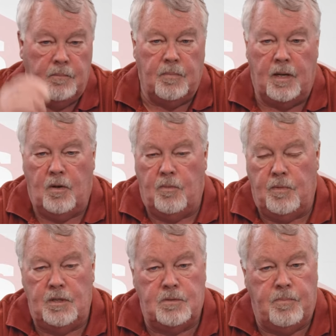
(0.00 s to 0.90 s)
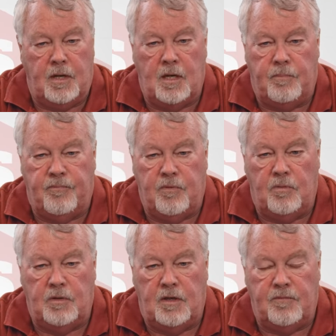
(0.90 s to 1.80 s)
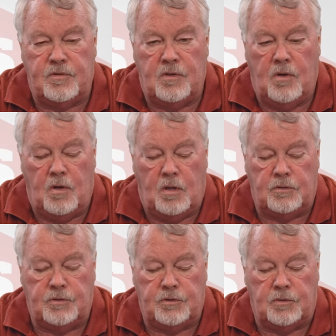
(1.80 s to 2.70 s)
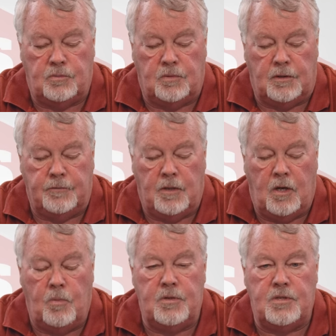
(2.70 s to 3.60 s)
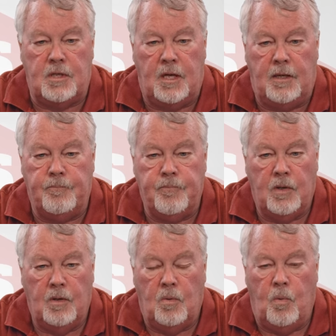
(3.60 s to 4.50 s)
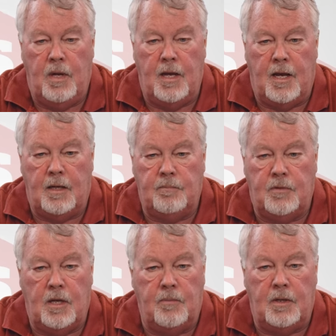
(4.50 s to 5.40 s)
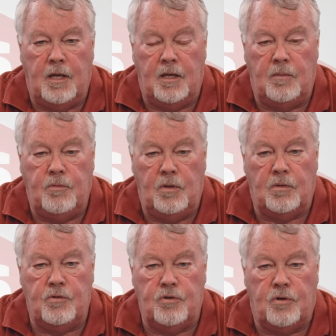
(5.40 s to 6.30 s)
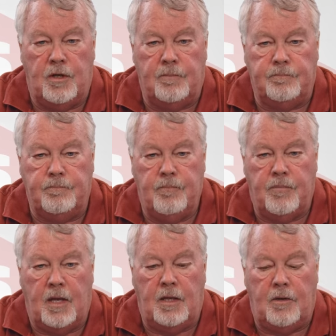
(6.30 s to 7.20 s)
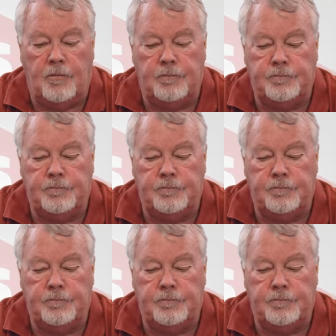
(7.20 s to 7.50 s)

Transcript: by all means, pick up the phone, give us a call. So uh, I always say, we got them, come and get them, you'll enjoy them. Thank you.